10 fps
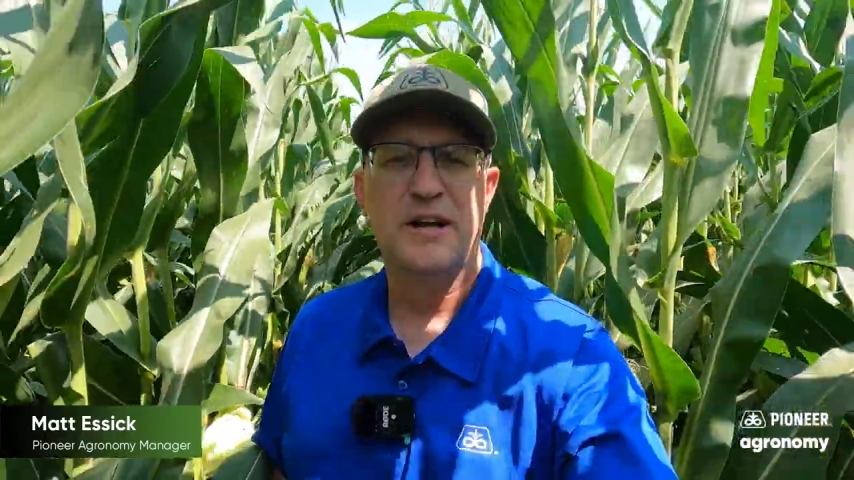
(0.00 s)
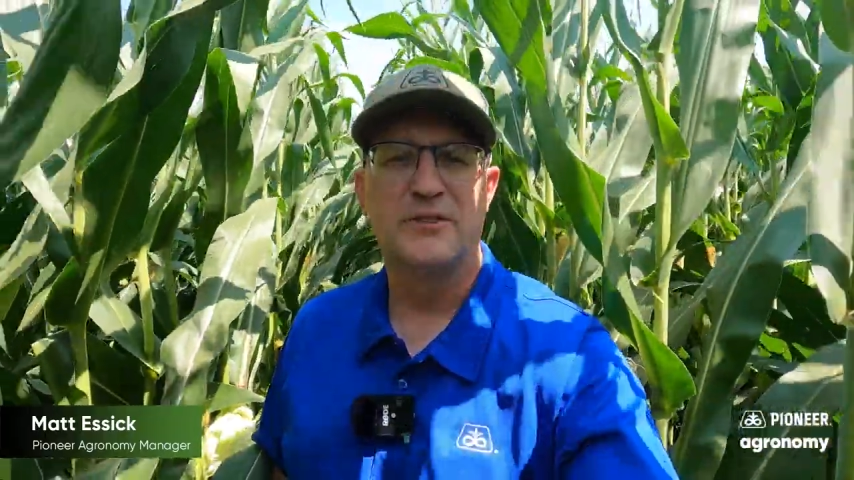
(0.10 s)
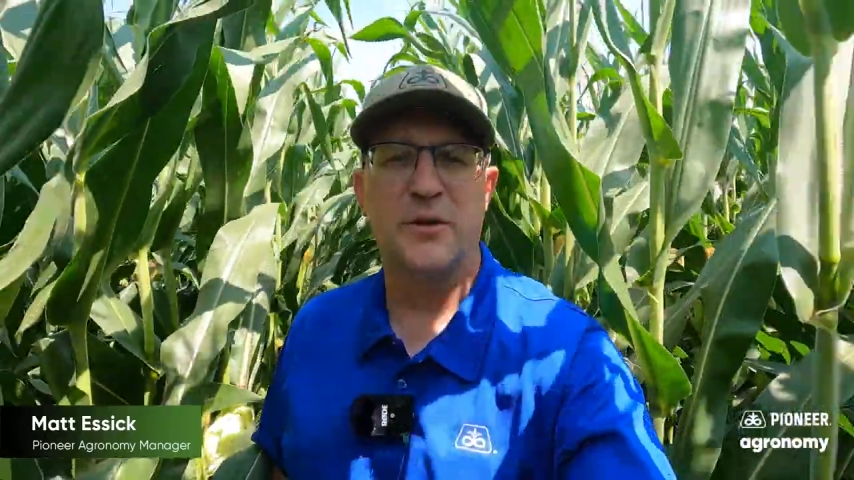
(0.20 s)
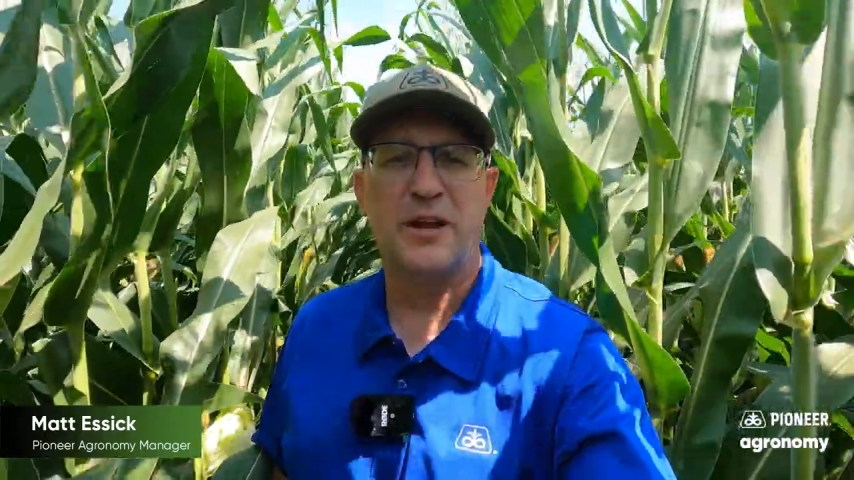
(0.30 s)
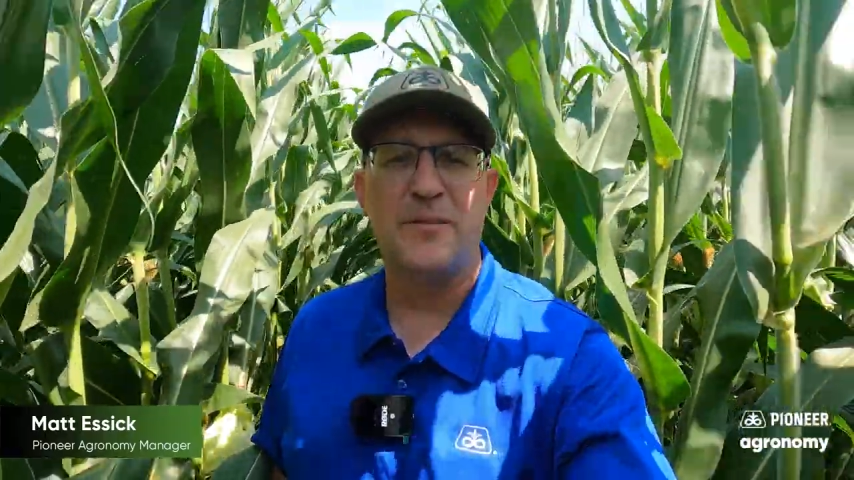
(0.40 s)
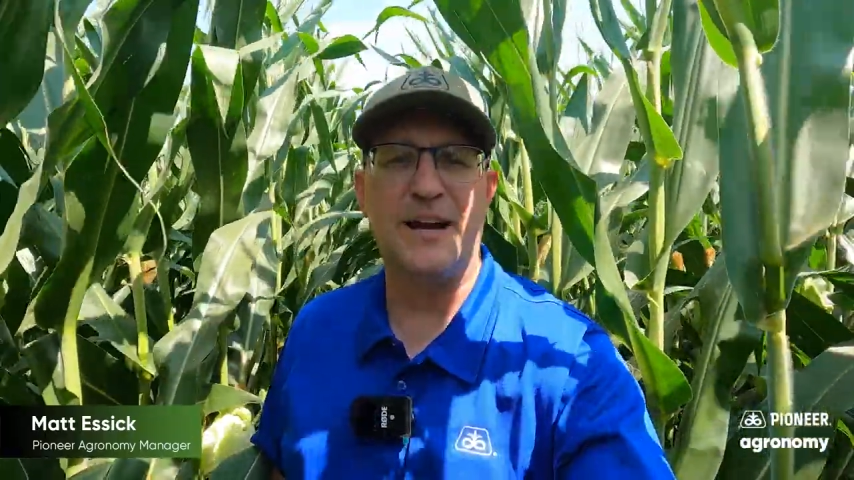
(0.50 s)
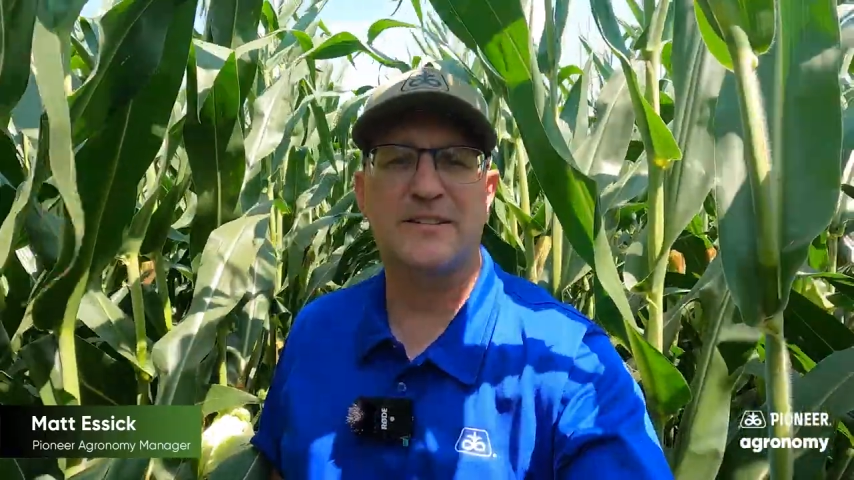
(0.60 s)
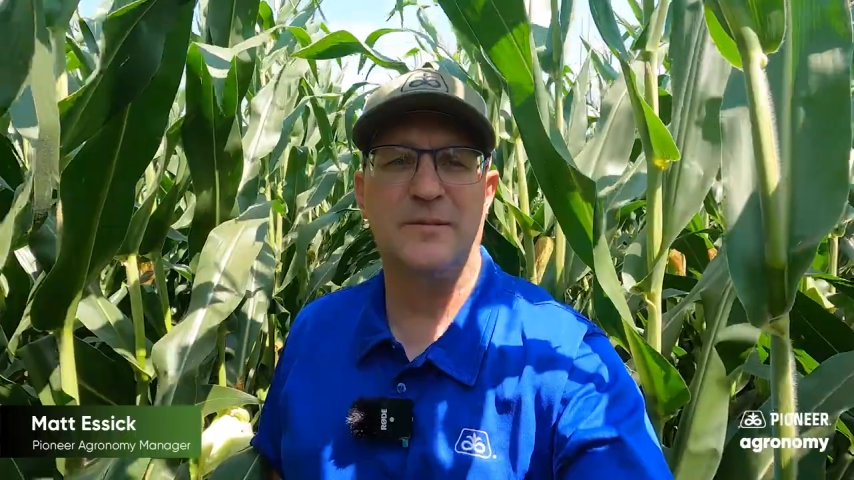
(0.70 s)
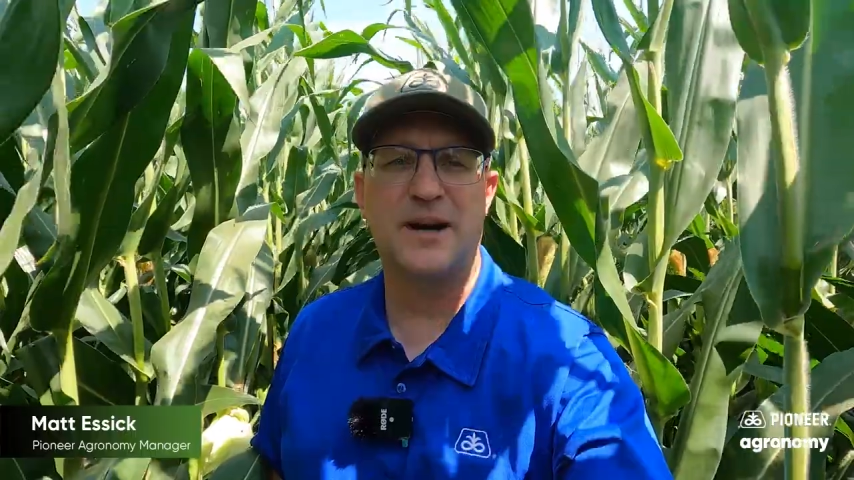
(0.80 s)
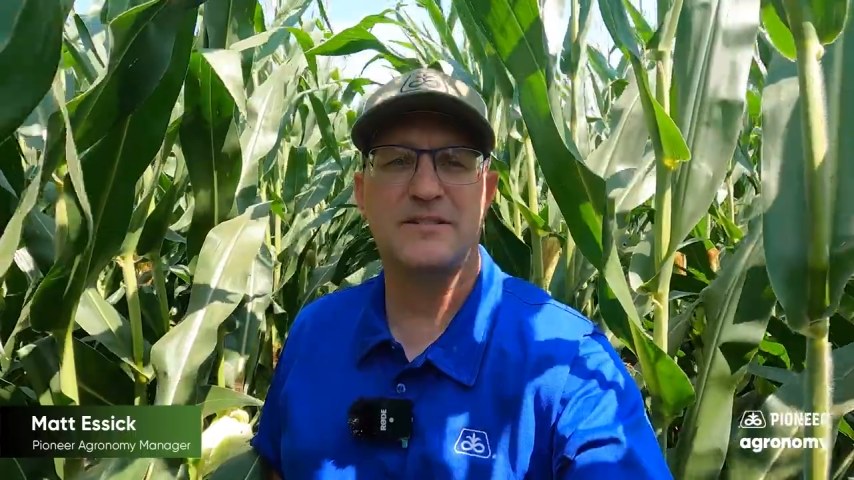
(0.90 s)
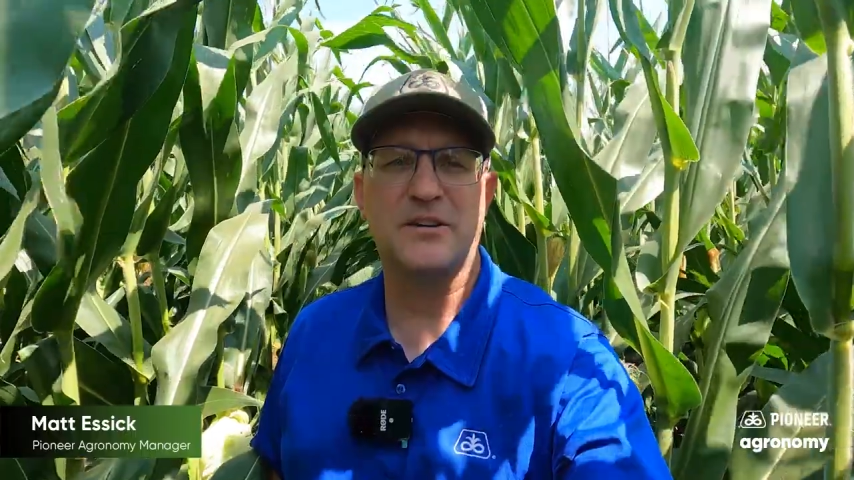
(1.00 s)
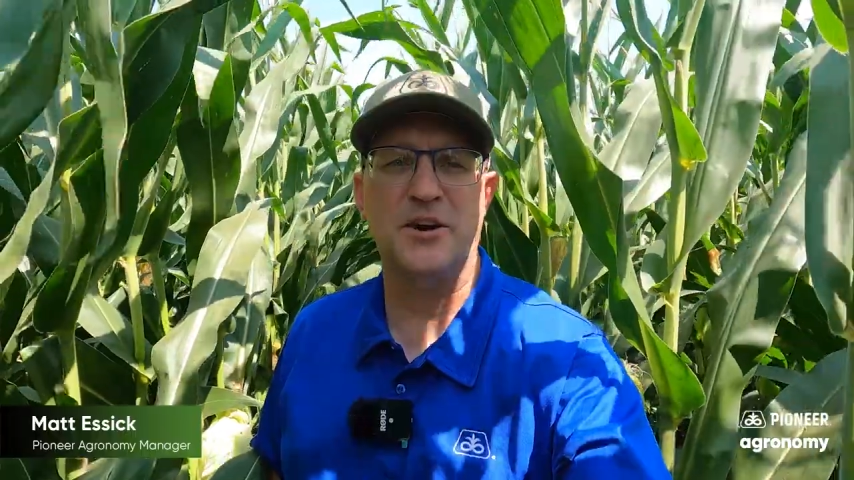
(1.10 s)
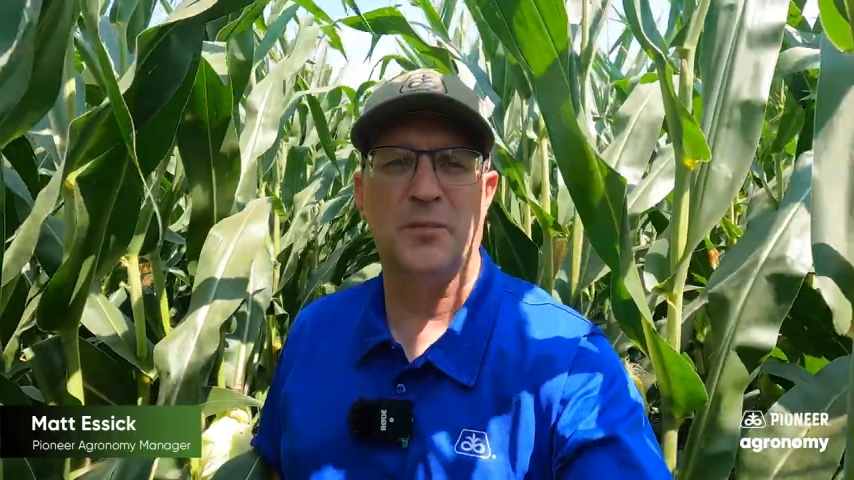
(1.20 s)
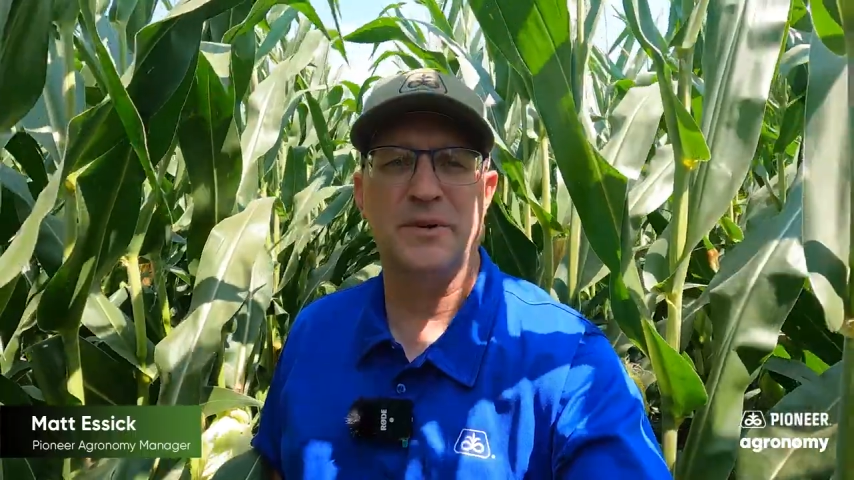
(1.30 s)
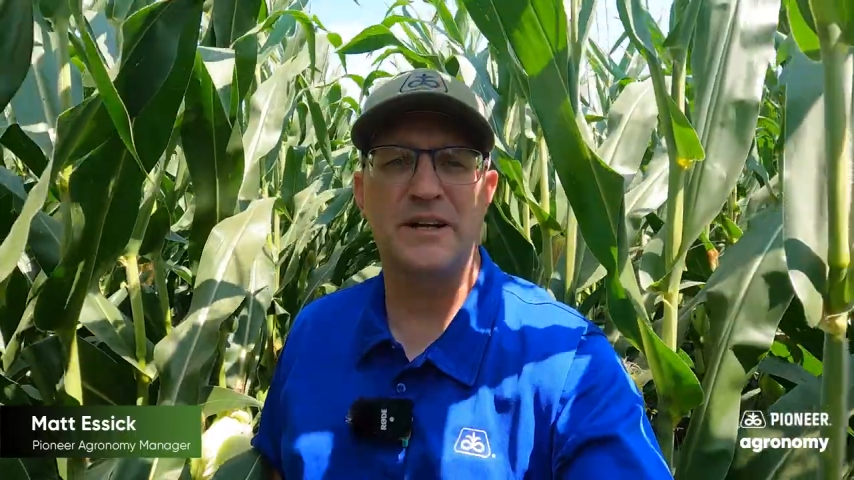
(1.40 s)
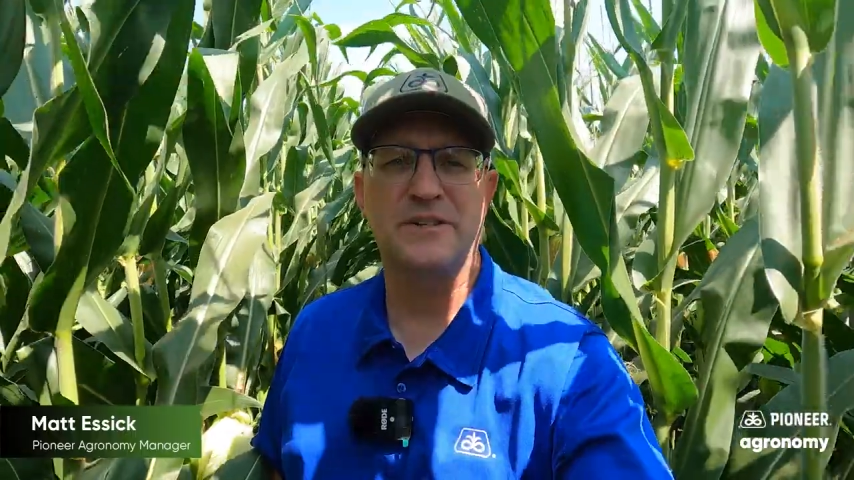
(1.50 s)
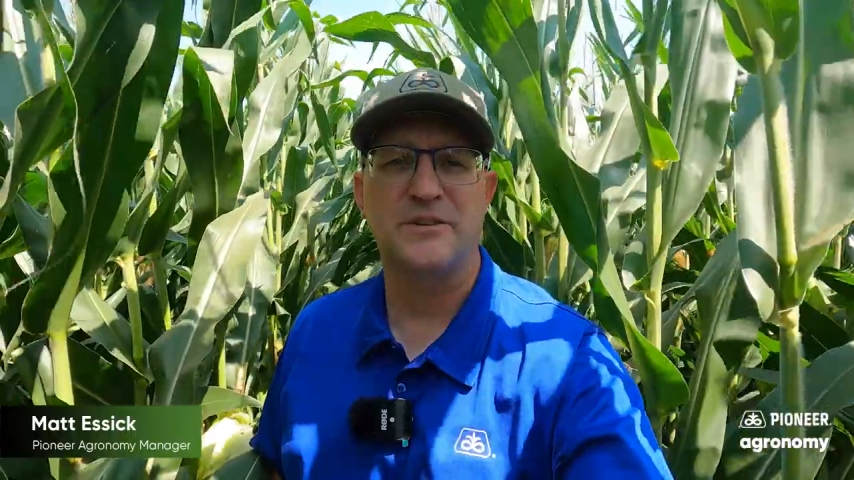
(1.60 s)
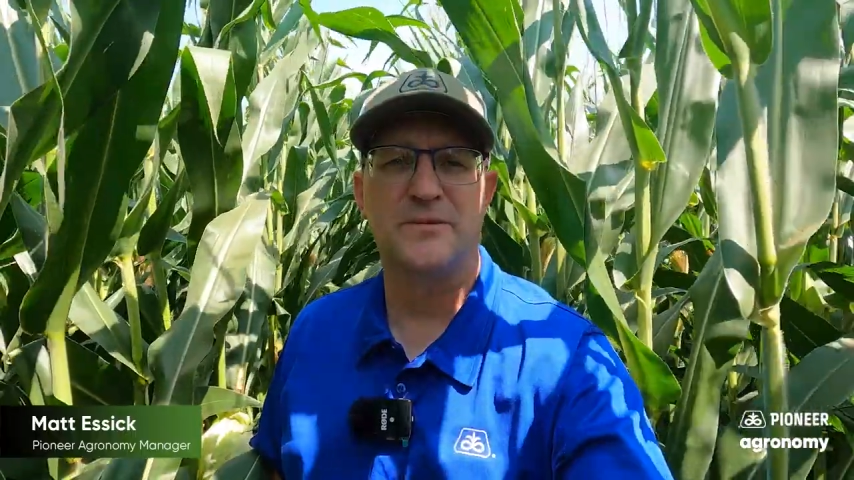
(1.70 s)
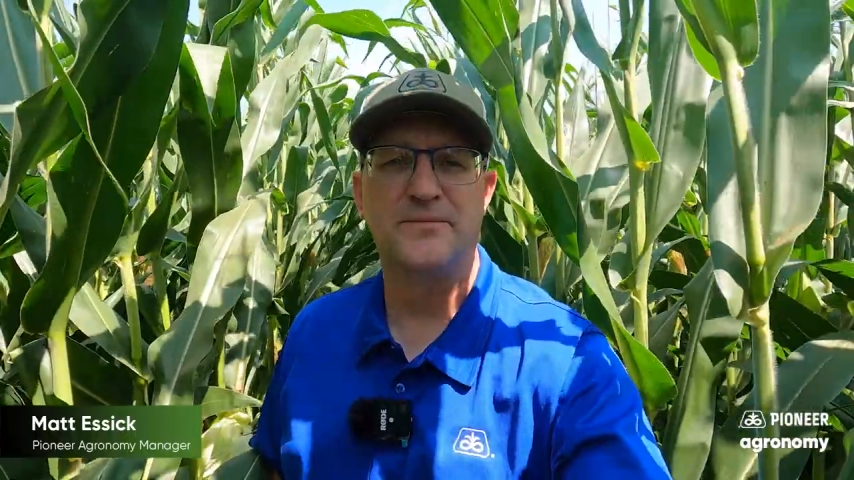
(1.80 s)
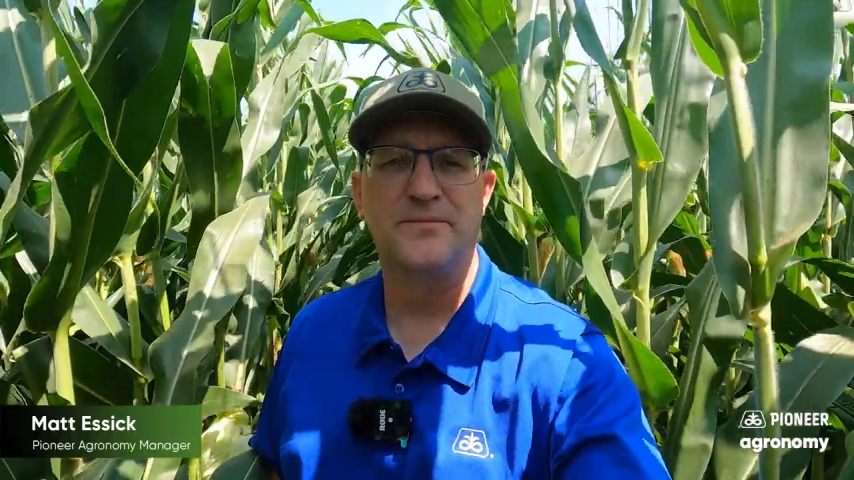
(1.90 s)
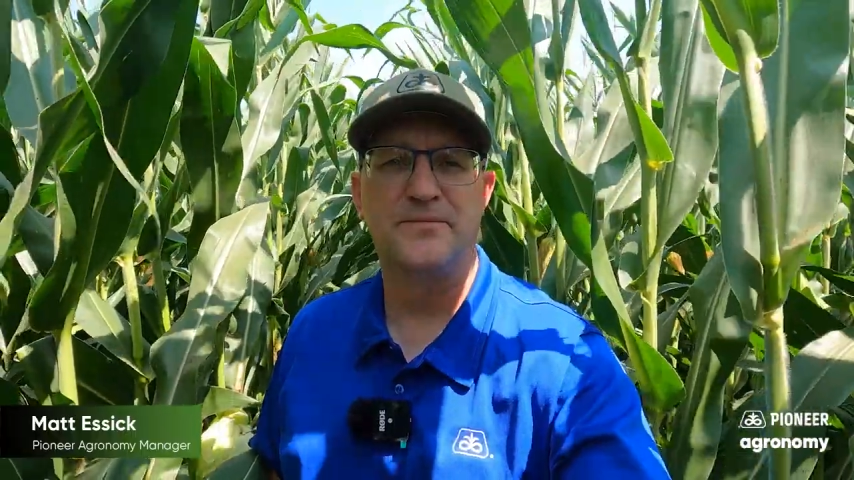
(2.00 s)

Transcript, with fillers: so we can maximize our yield potential.